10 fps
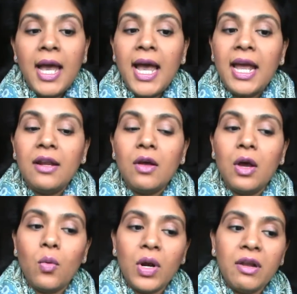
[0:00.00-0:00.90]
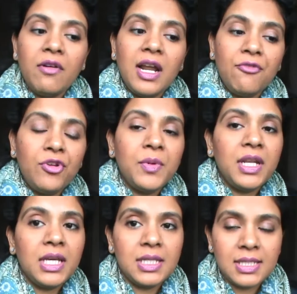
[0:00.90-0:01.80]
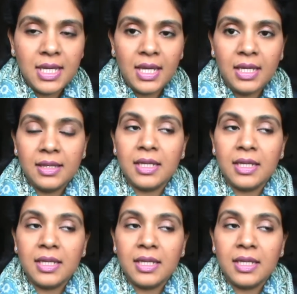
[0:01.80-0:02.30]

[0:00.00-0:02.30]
and whatever everybody is saying